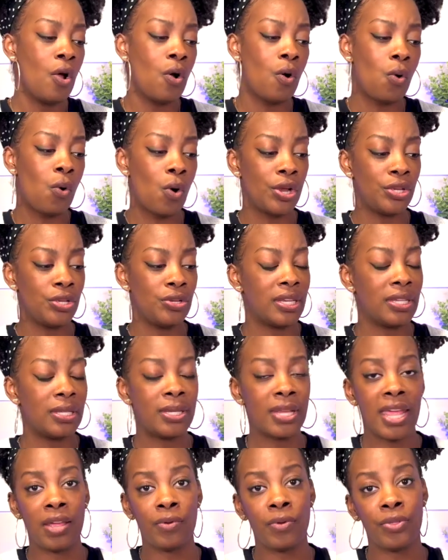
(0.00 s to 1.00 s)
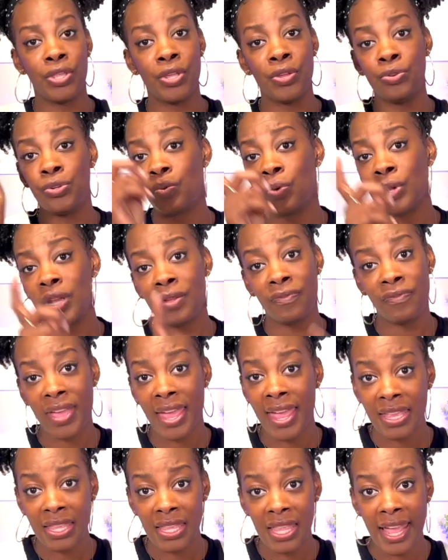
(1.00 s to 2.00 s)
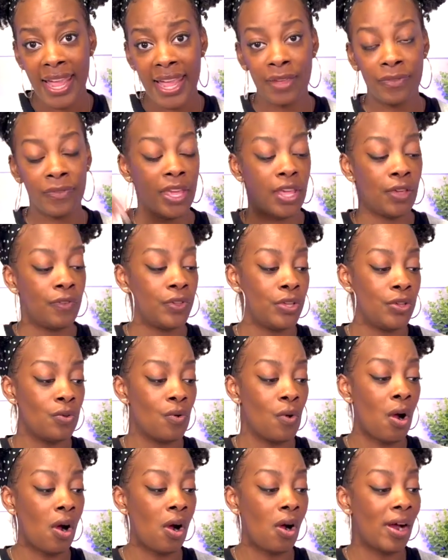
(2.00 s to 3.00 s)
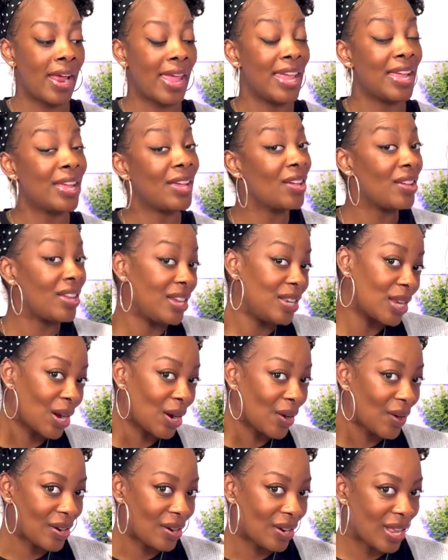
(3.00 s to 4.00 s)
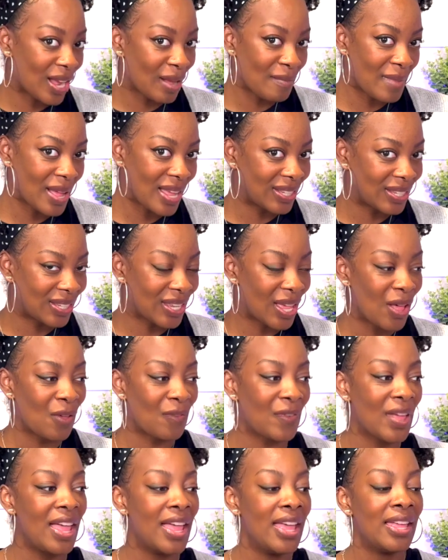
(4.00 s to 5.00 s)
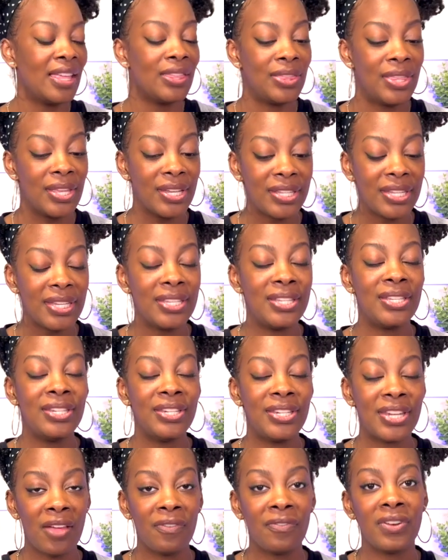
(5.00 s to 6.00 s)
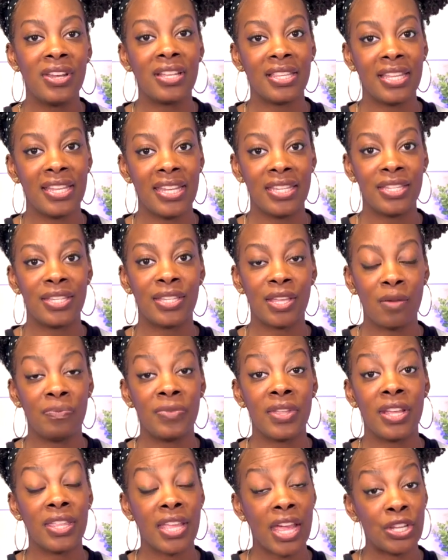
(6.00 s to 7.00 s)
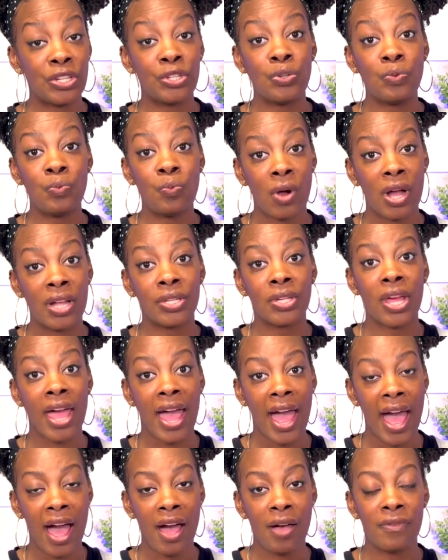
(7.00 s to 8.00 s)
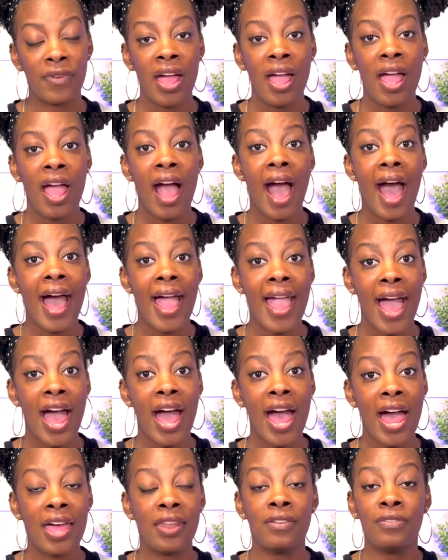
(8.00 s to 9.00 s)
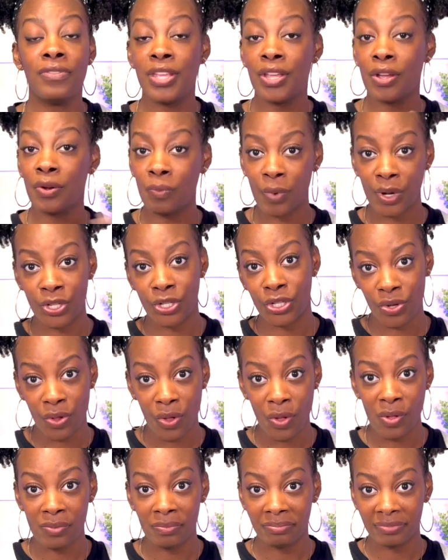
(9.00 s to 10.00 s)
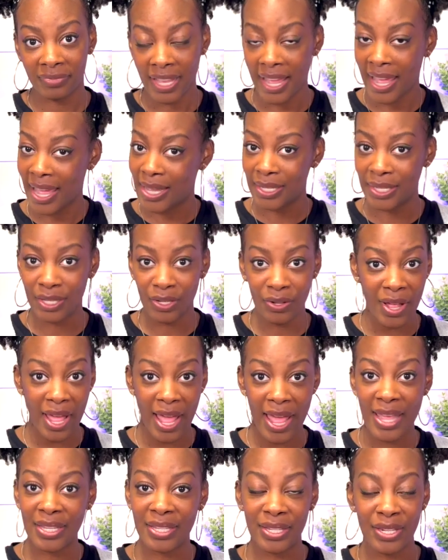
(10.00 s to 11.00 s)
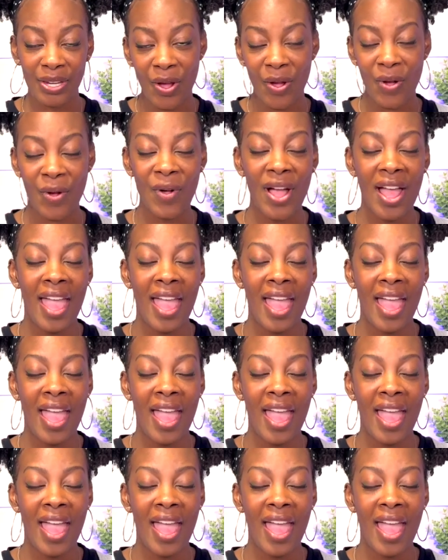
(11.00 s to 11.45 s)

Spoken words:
or you can take with you doing van life if you are a cookie decorator like myself, this is definitely something that you want to have. I had the original, as you guys know,